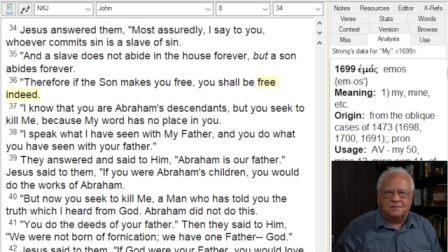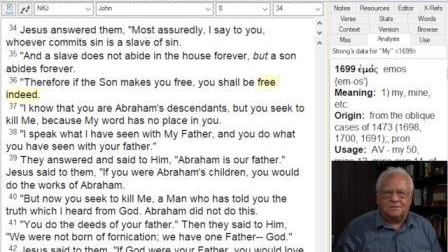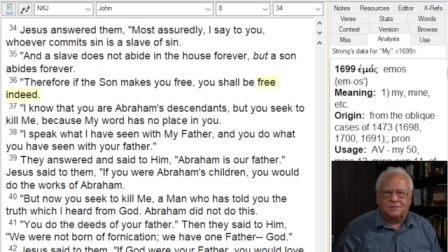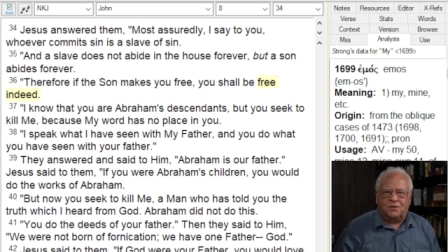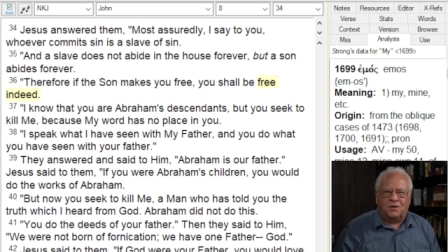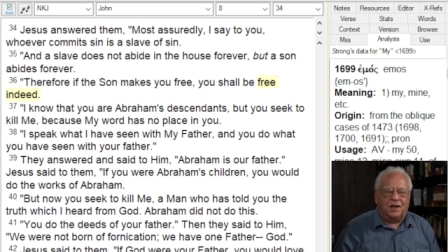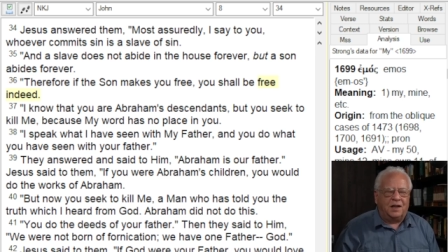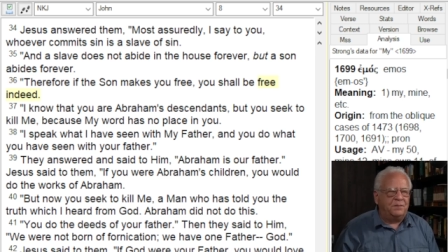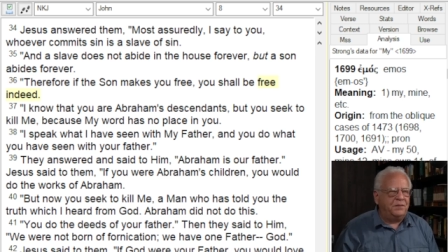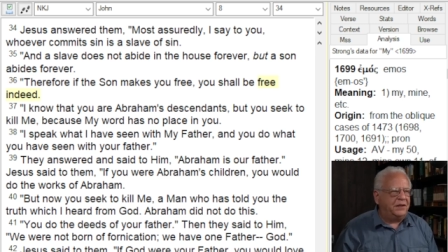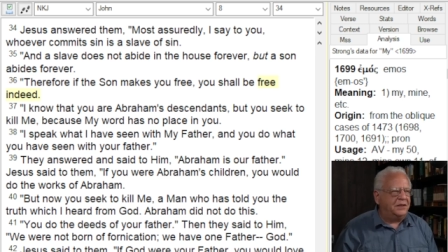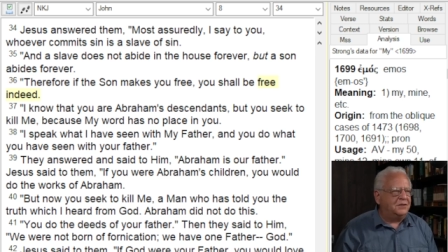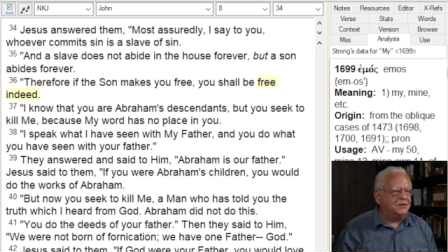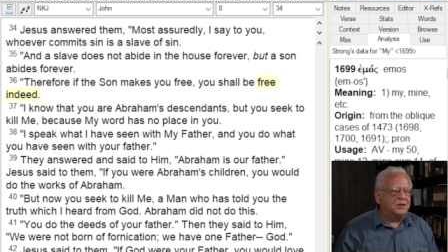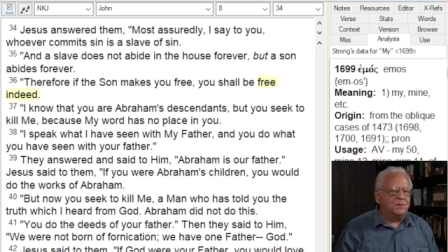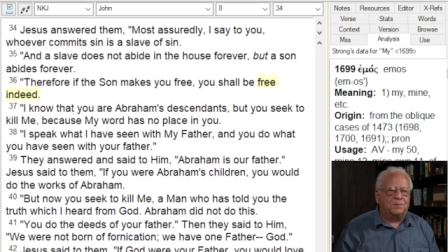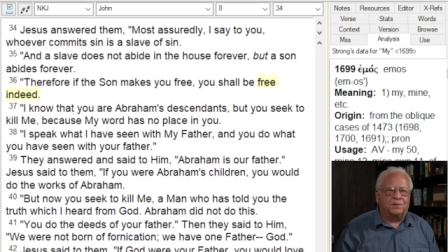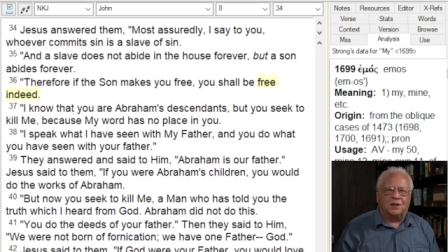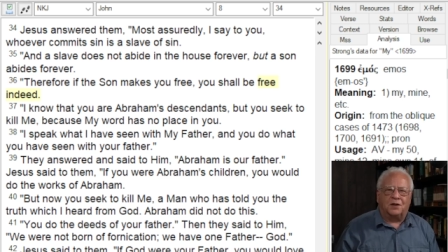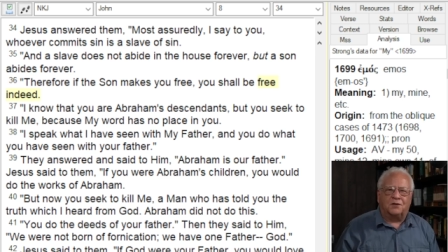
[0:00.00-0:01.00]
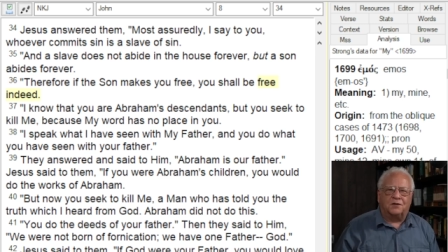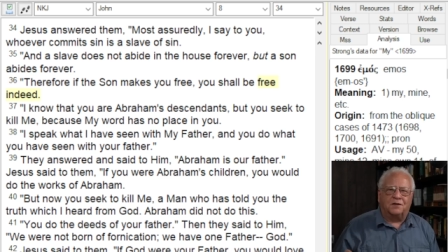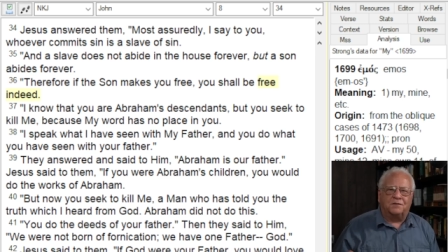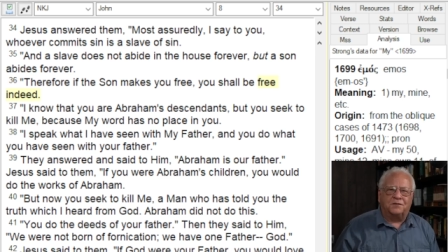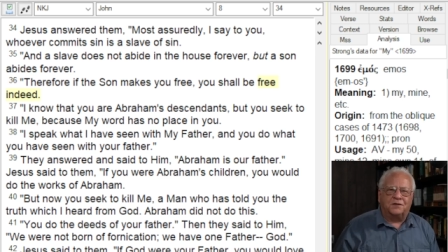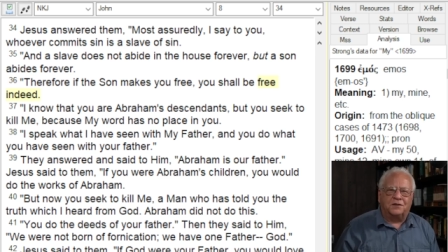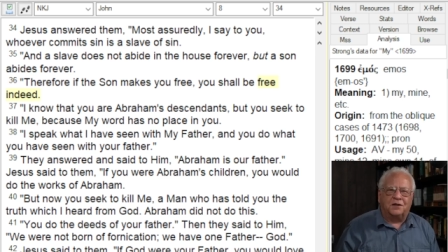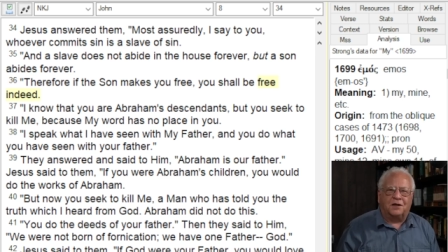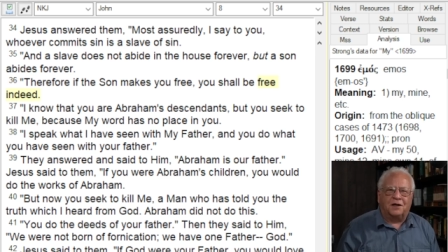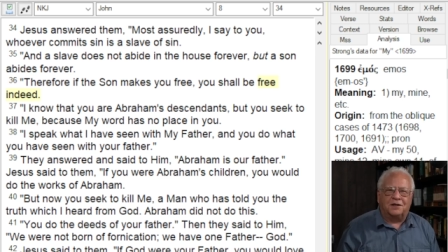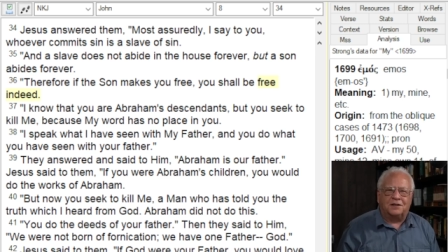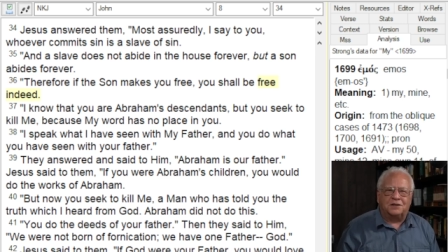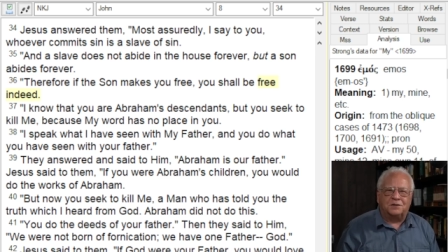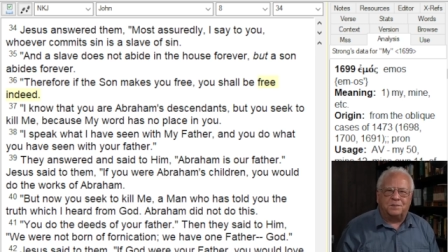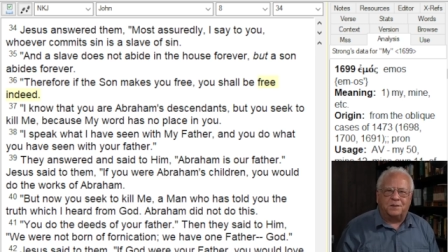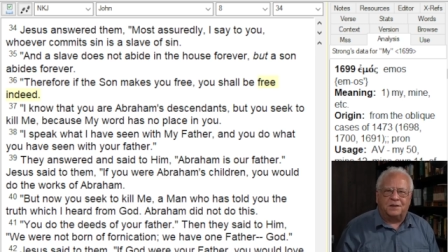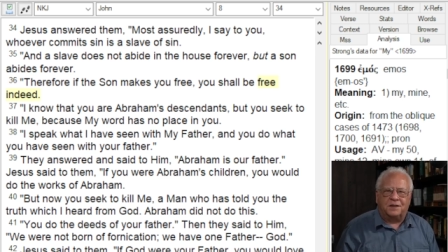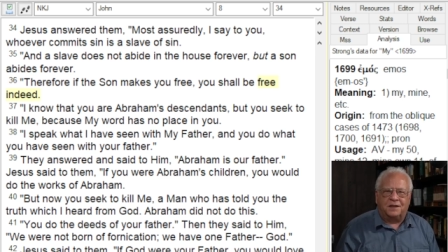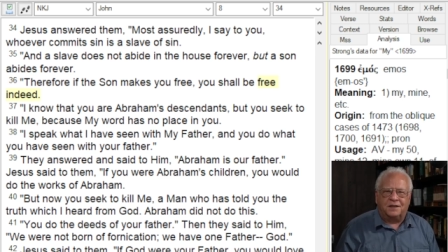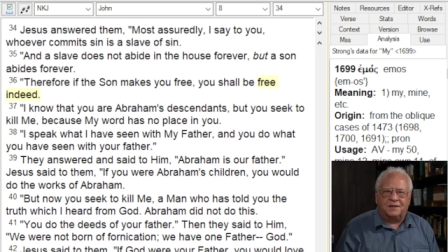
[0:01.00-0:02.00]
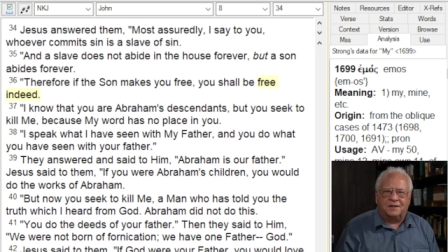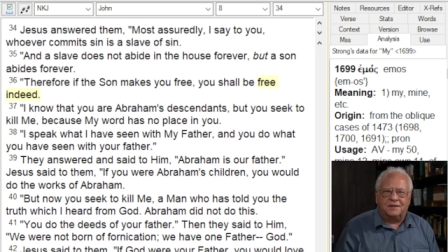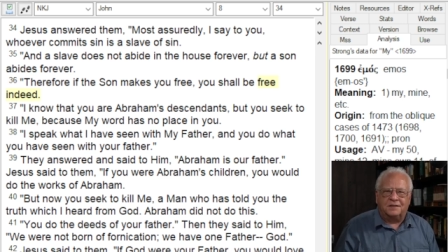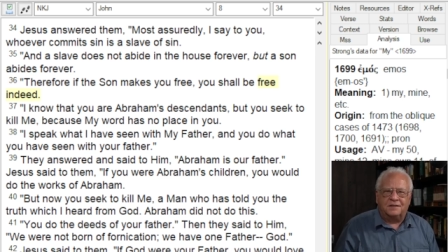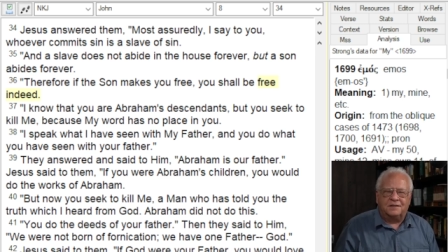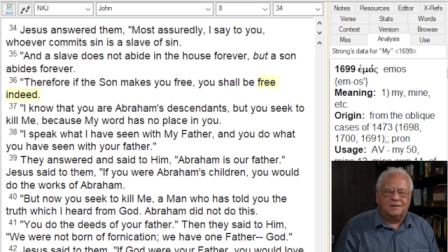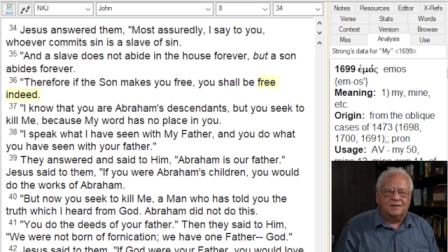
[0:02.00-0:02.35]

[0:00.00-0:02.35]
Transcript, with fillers: Why? Because the power of God is behind it.